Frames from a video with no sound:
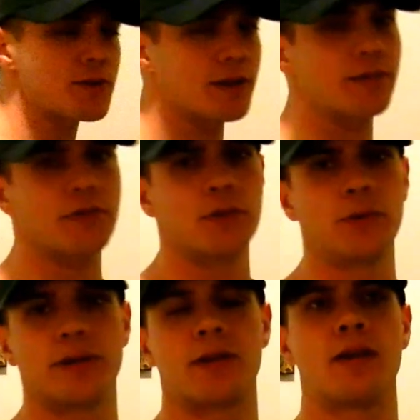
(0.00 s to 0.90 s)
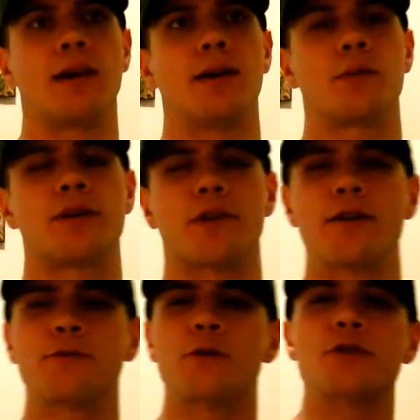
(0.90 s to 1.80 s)
stuff to it, whenever I
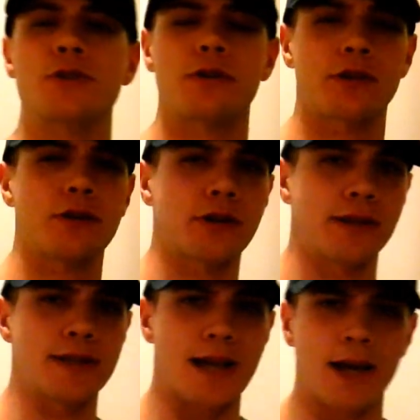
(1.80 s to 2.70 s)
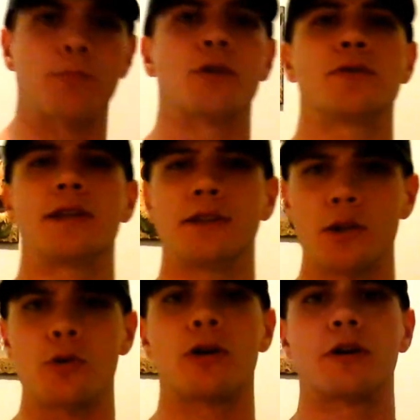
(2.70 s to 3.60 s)
first started cooking these high protein,
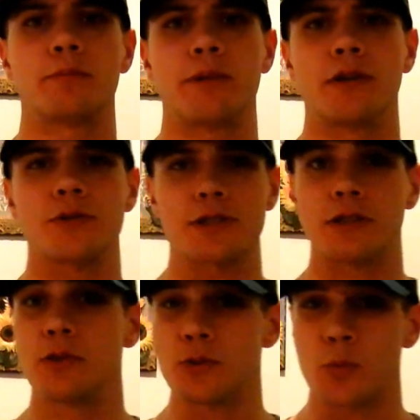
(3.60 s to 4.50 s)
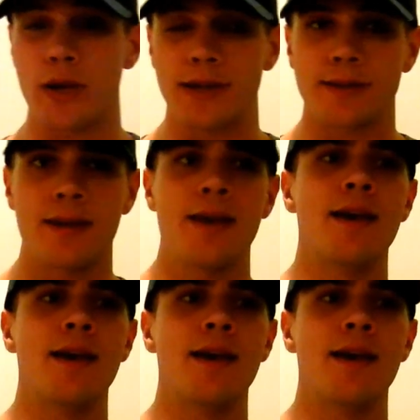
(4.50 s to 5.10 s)
low carb meals to lose weight,